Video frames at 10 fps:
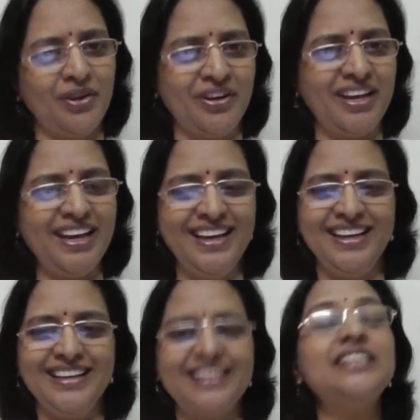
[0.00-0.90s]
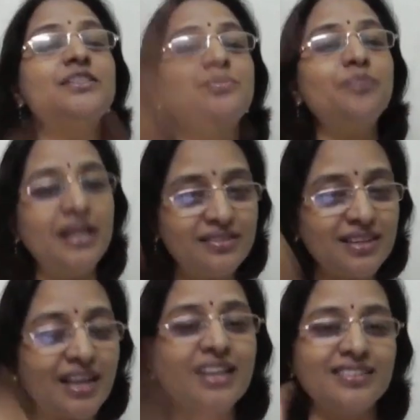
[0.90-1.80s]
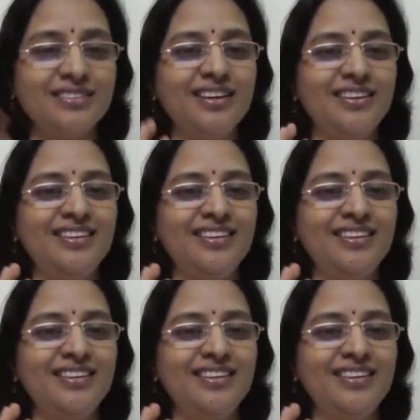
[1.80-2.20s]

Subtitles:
Okay, that has been taken